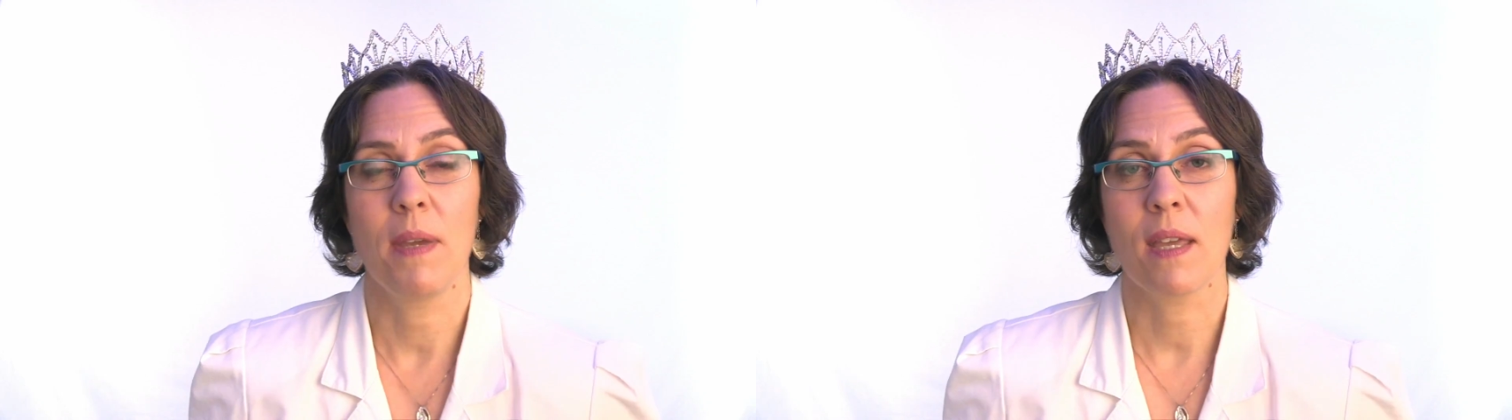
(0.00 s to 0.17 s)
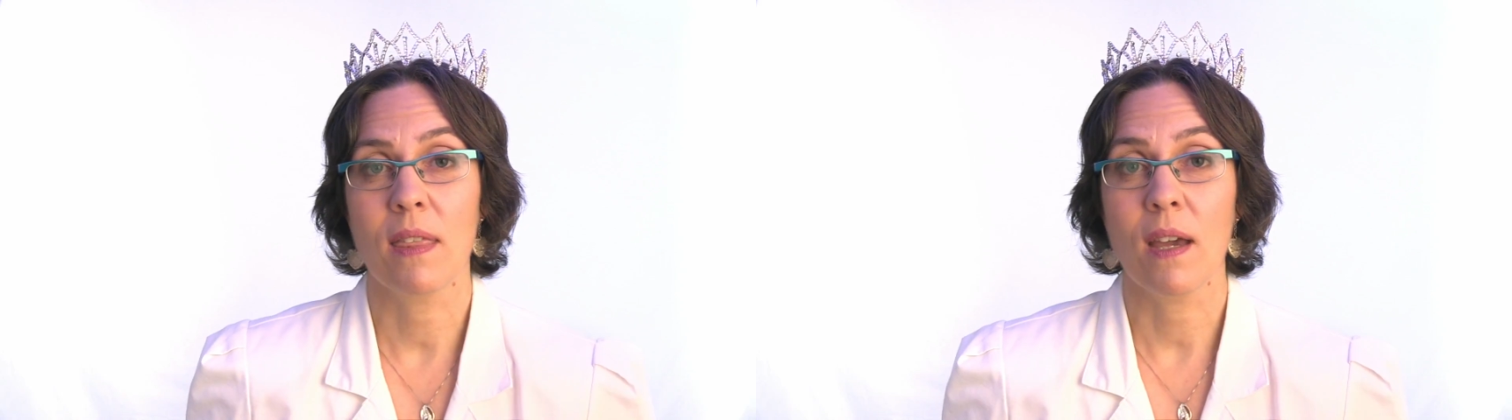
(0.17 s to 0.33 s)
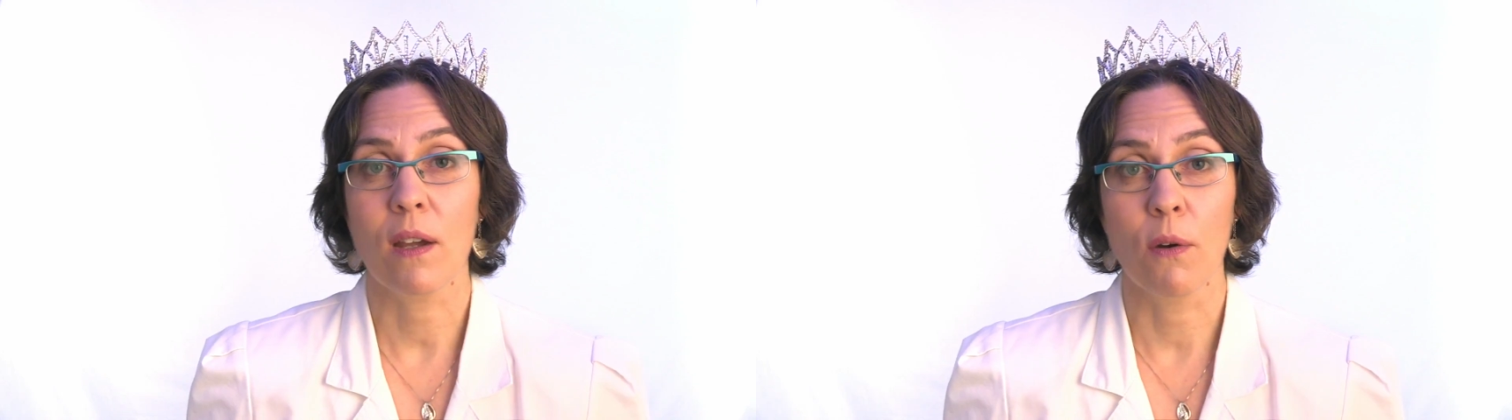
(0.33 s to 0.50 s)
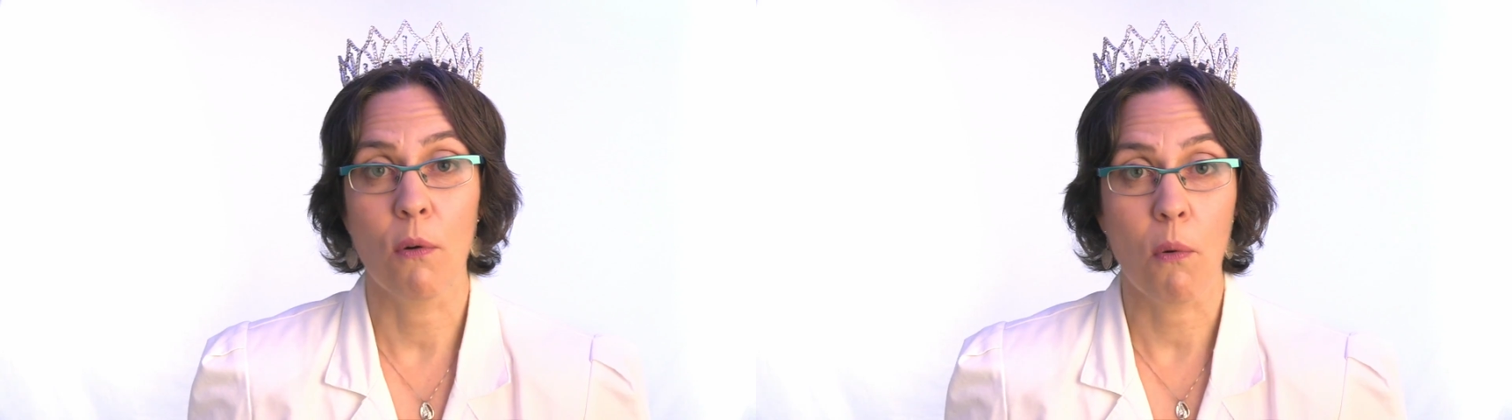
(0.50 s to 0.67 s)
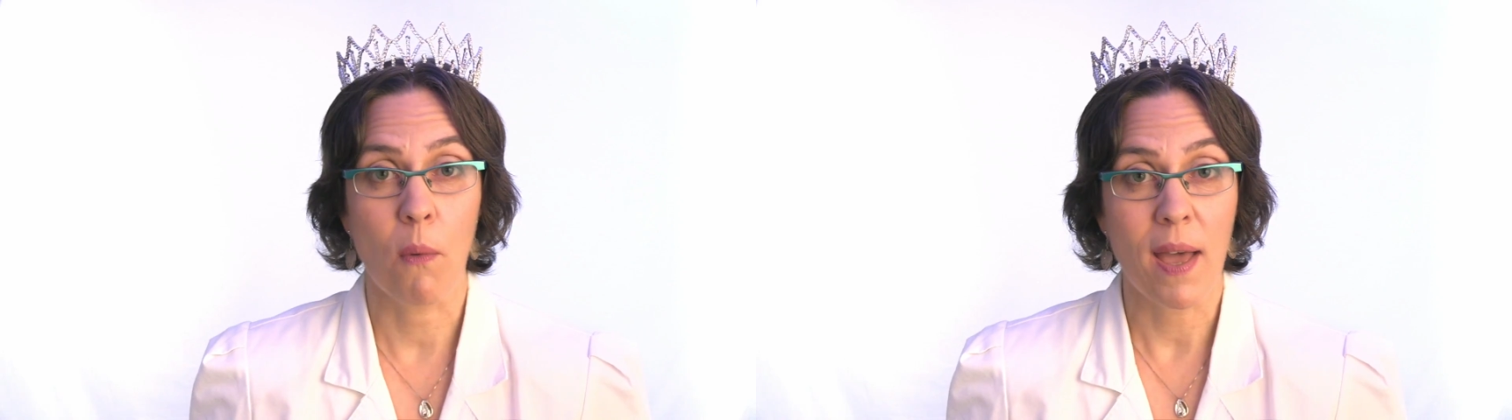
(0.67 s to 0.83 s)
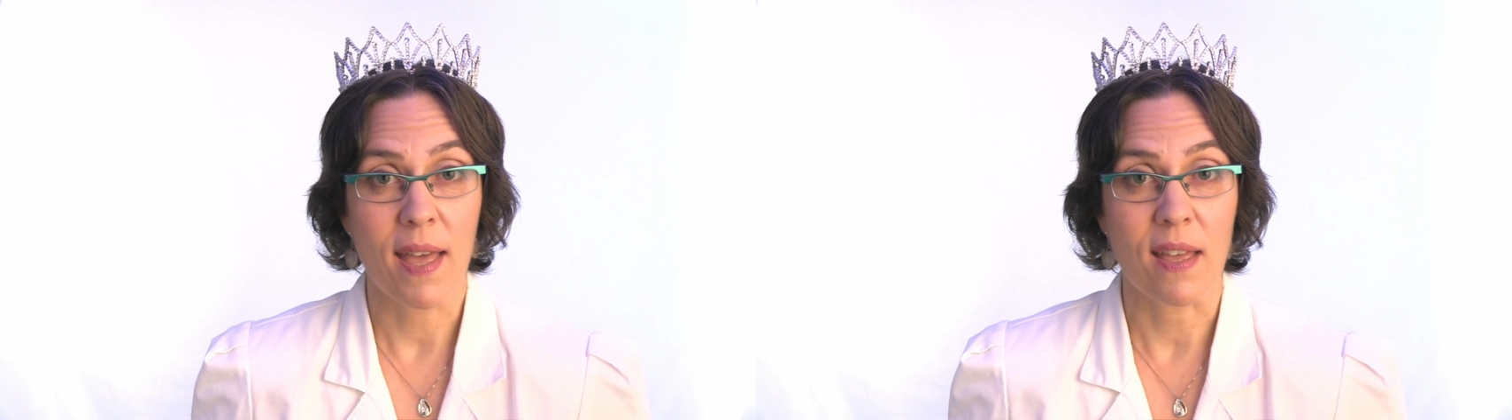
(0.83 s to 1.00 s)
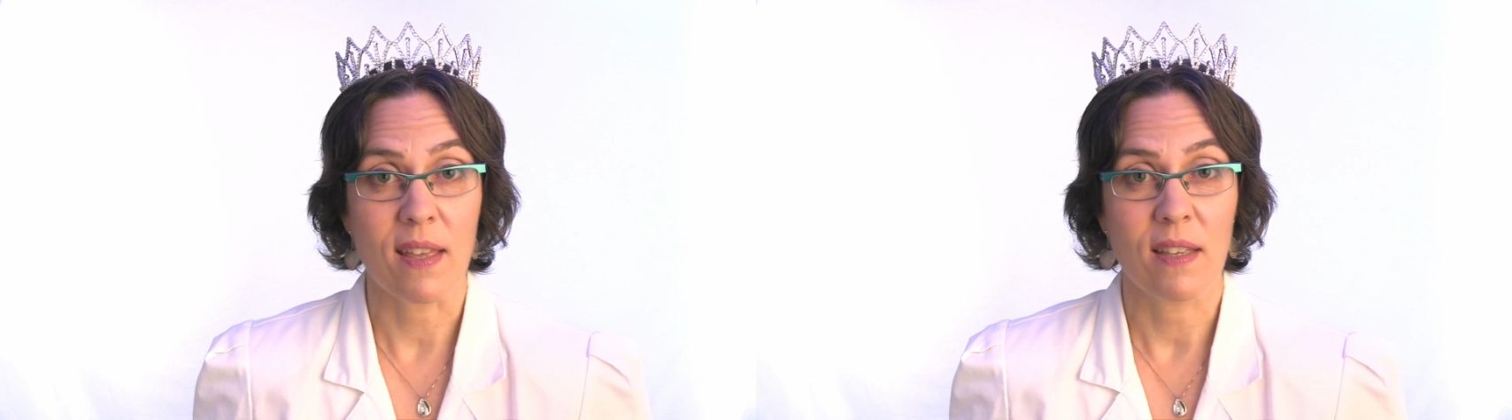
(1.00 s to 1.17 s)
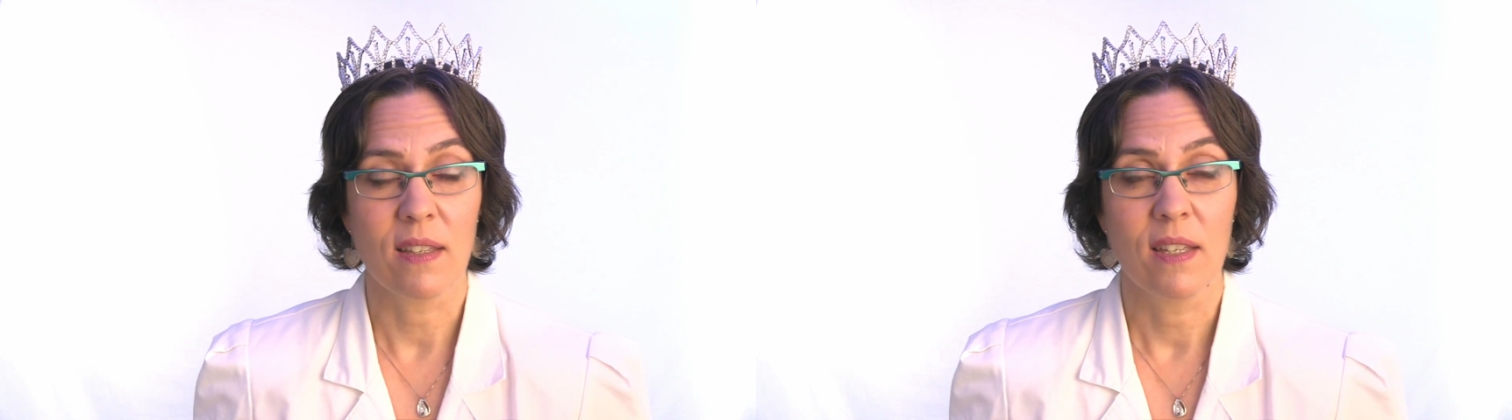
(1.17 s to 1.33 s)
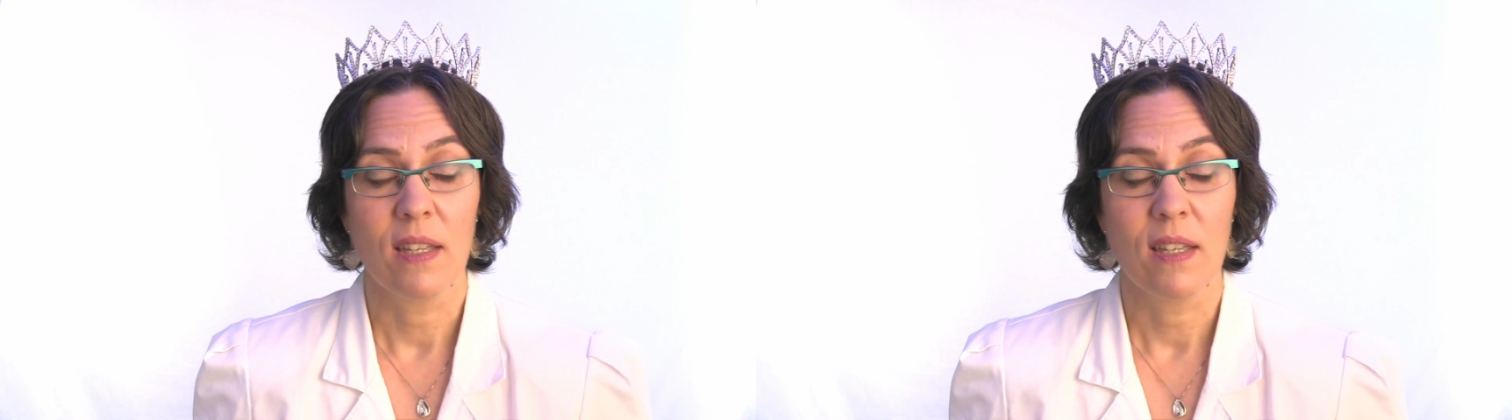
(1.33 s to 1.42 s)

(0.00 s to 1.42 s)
make that go away.